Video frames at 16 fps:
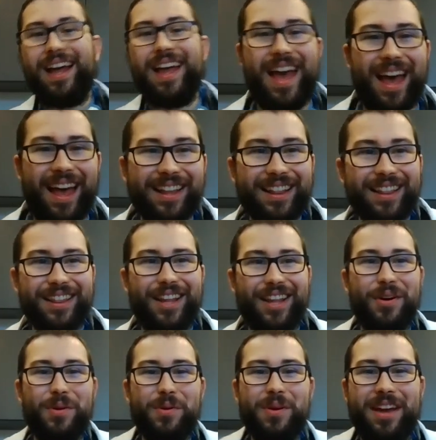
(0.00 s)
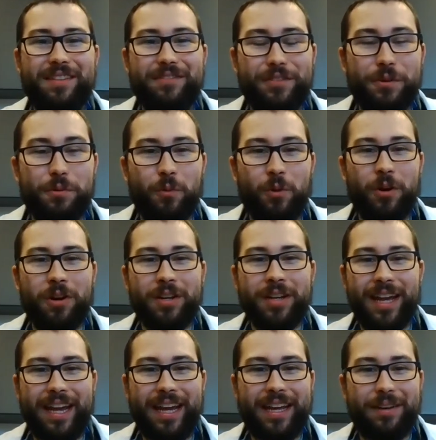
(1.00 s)
Hello, everyone,
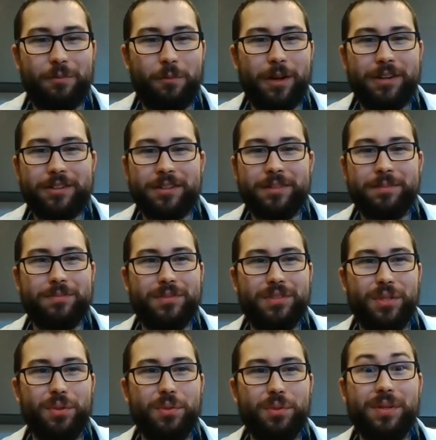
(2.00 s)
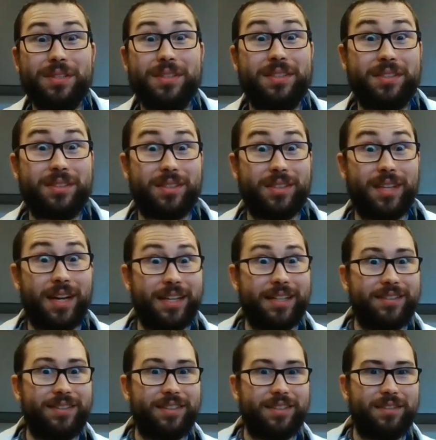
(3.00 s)
and welcome to
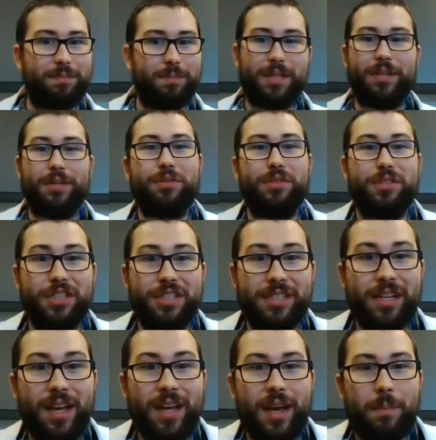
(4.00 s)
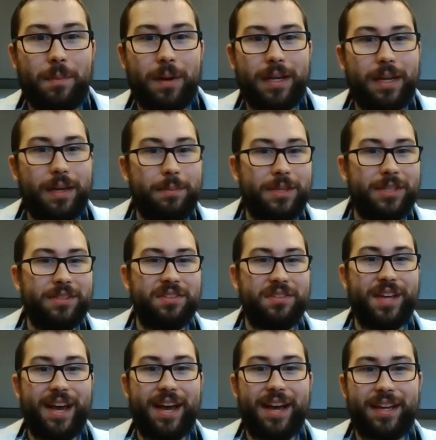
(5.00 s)
Science Explosion. My name is
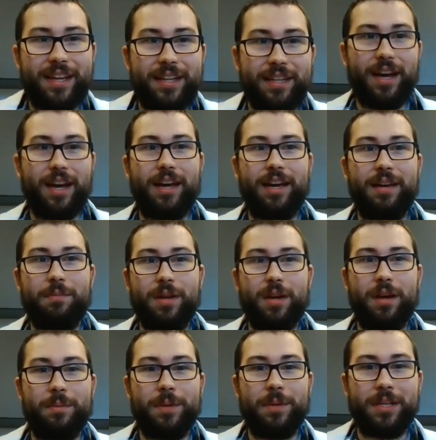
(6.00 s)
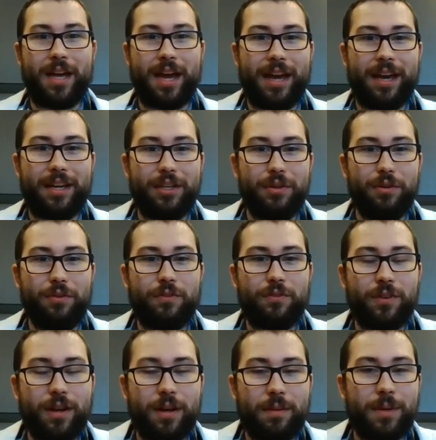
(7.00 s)
Zach, and I am coming at you
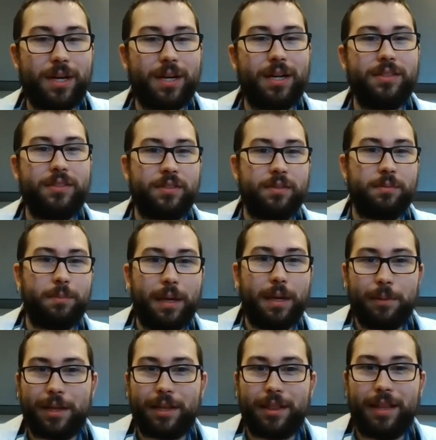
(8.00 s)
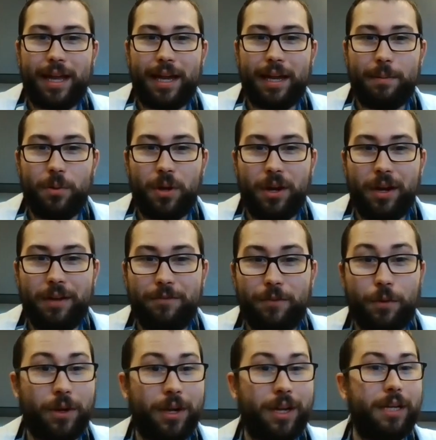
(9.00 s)
from Hudson Public Library.
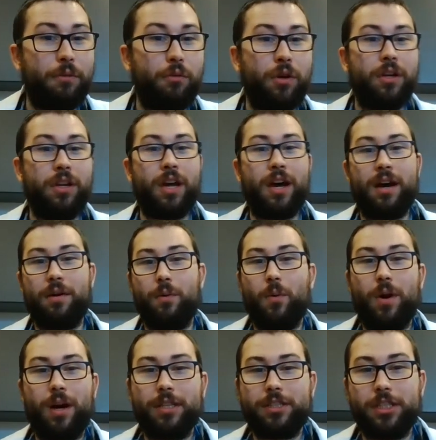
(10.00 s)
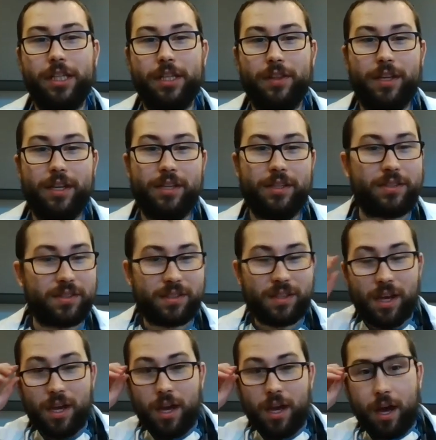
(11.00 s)
For anyone not watching this
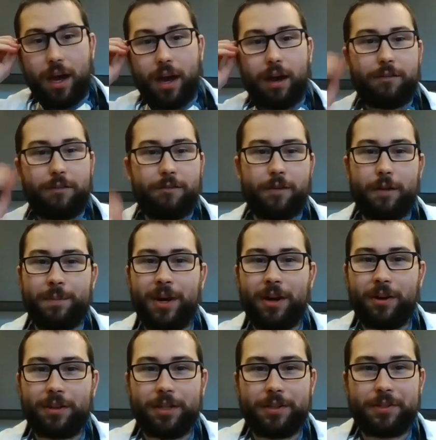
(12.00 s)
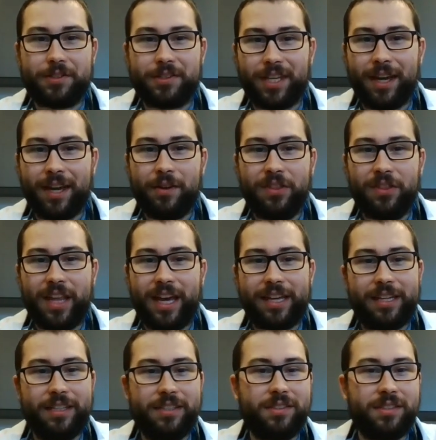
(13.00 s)
from our little town, that
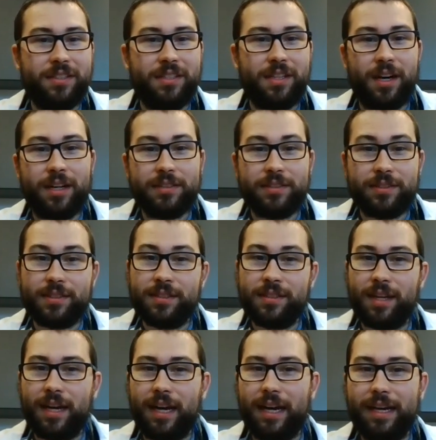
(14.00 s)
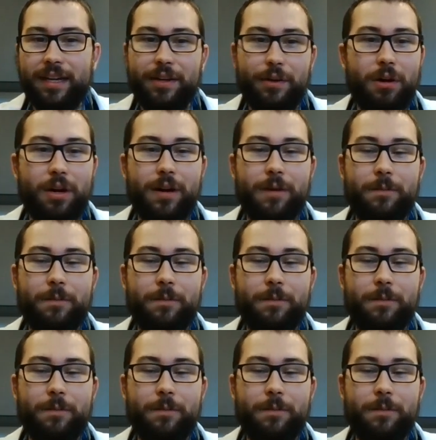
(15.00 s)
is in Hudson, Iowa.